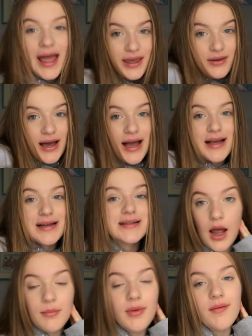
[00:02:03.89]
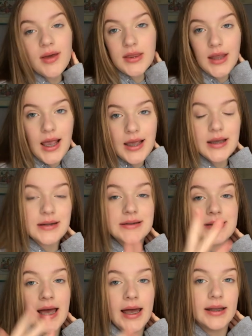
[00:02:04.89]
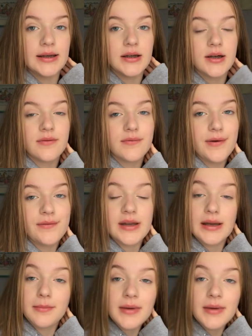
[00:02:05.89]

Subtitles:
Hey guys, I'm leaving in like 10-15